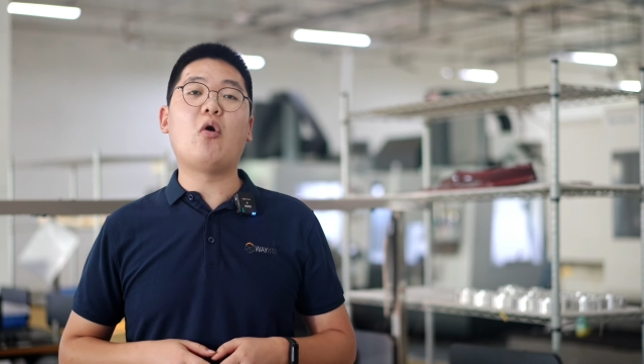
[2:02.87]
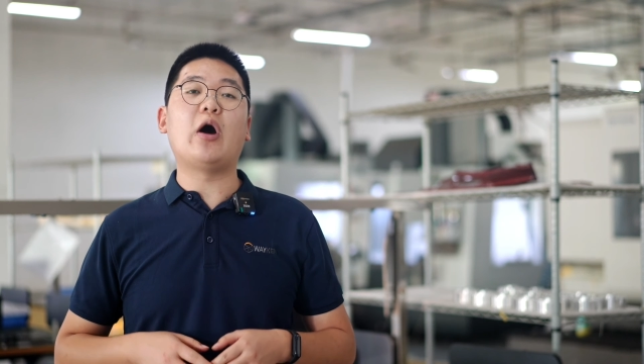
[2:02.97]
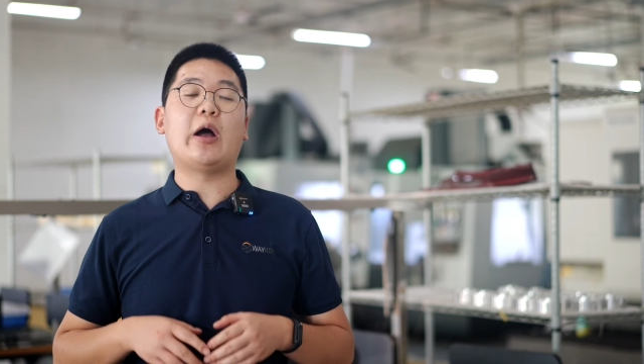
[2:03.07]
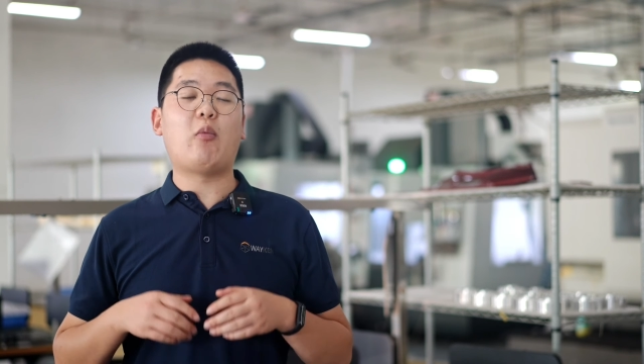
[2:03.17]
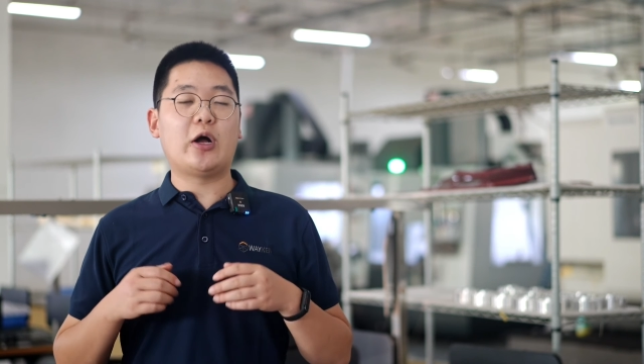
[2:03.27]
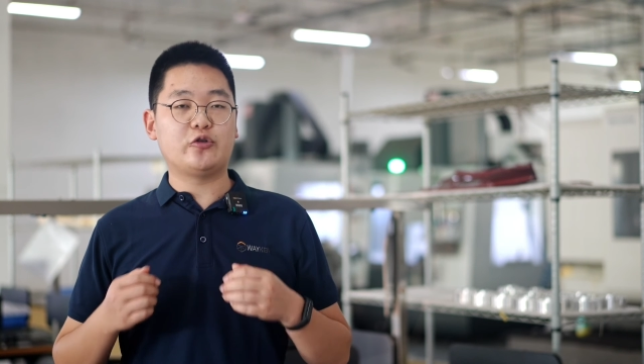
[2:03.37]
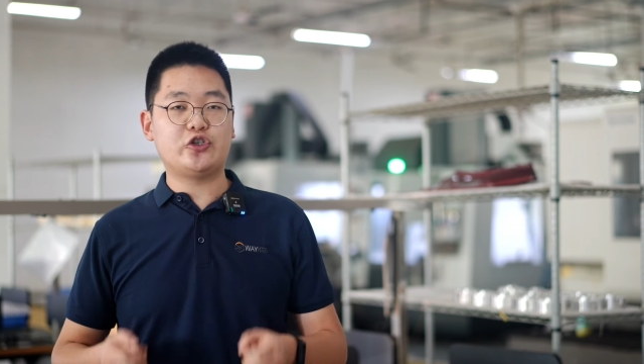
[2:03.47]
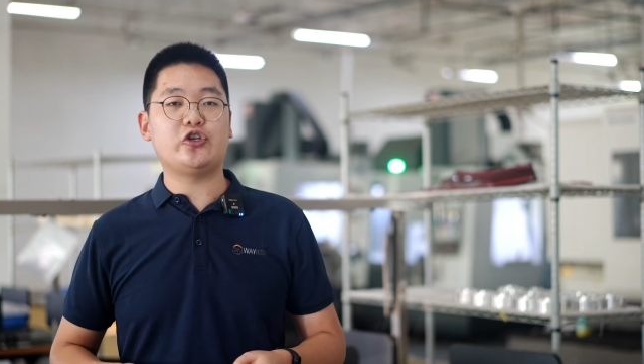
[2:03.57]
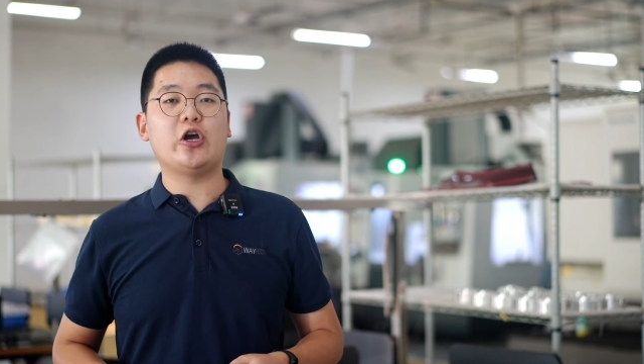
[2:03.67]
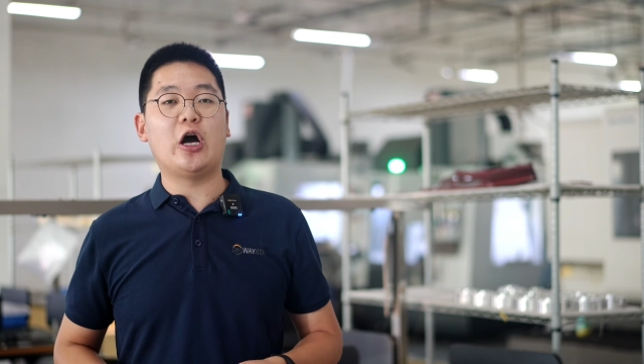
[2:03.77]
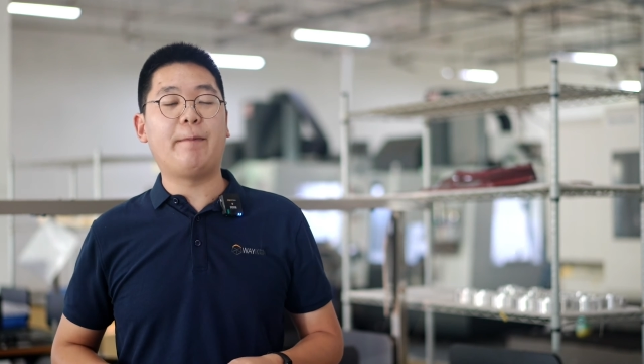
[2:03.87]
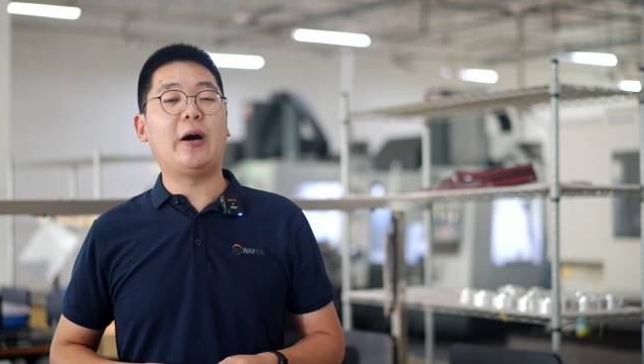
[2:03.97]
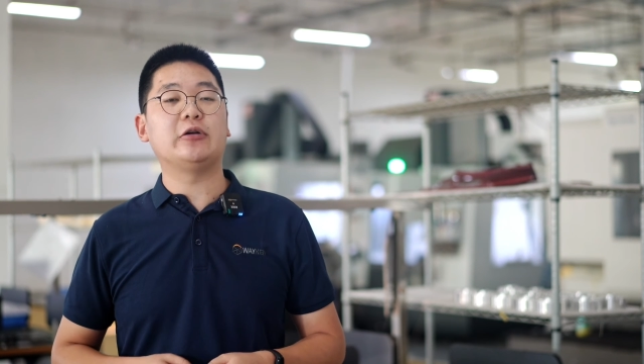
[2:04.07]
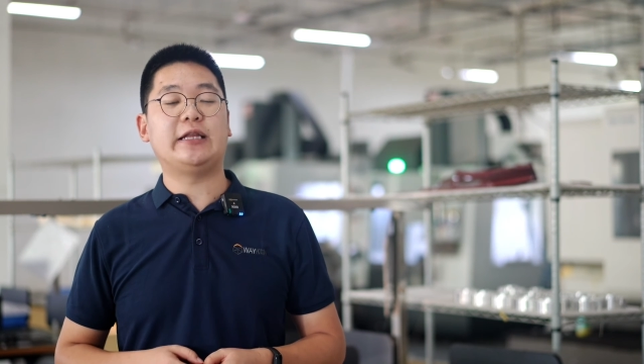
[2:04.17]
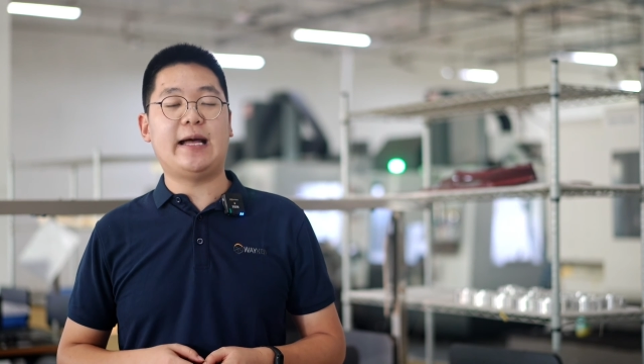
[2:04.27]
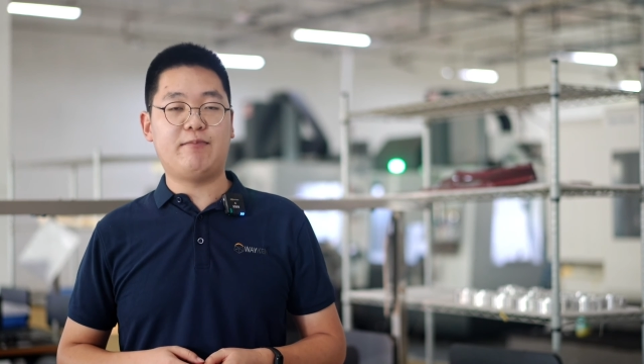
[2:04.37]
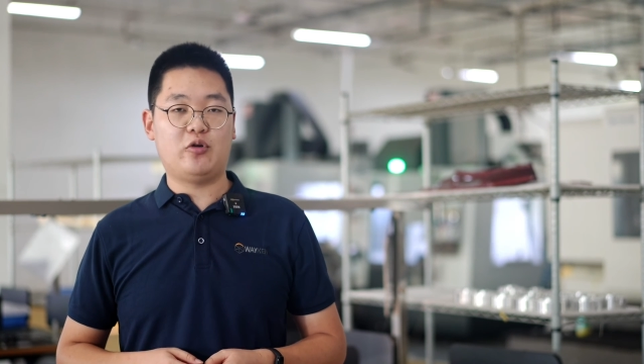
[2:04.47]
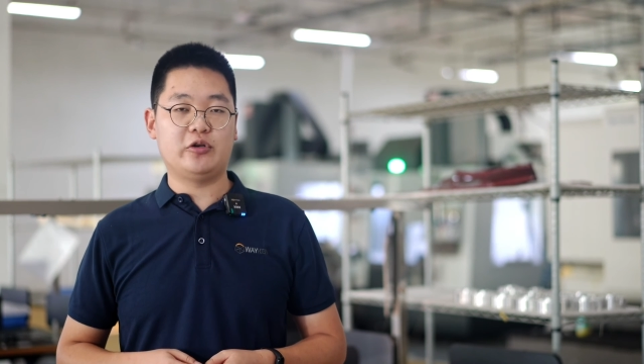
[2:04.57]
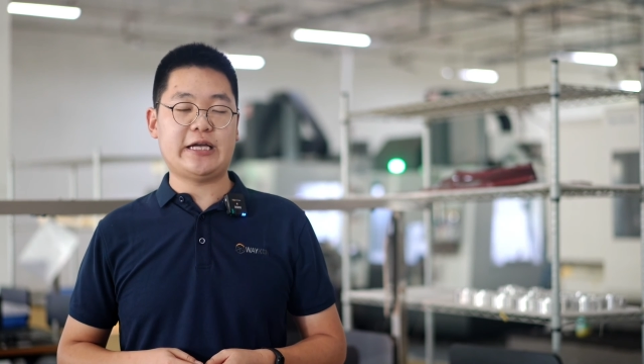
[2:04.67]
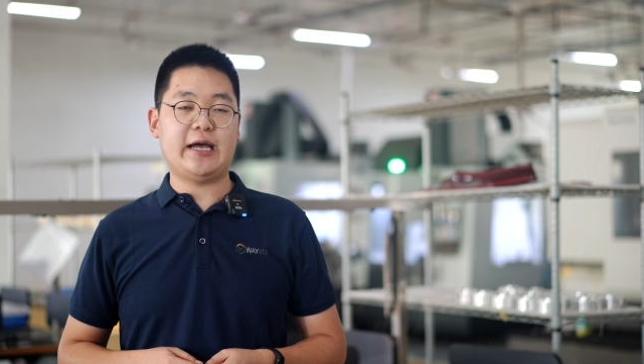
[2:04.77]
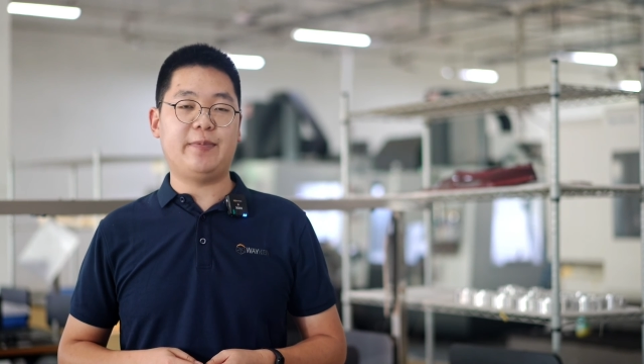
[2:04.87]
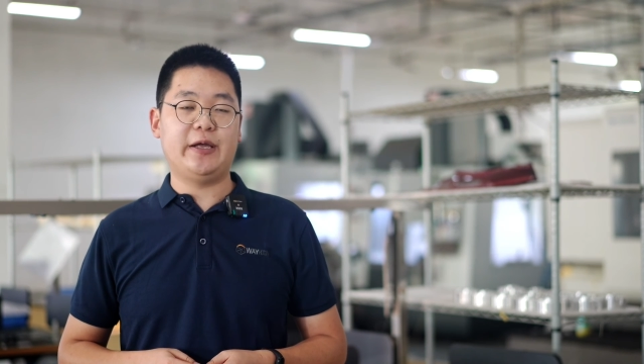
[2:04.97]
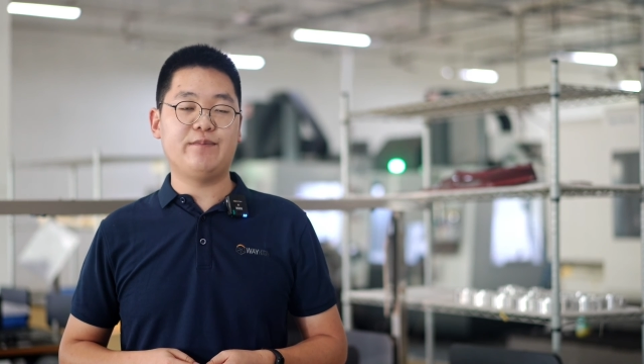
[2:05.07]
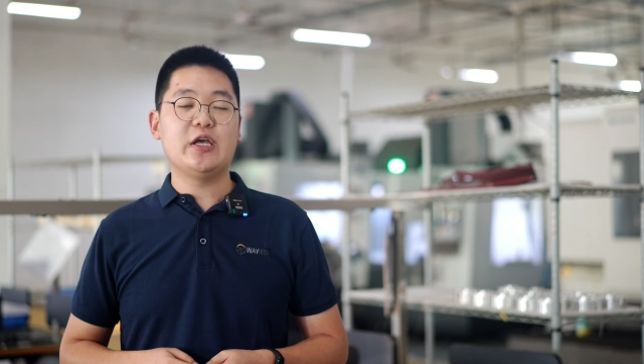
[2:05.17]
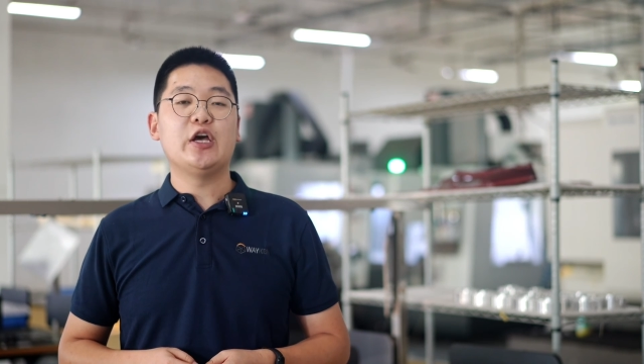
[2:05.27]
what I want to share about lamp prototyping.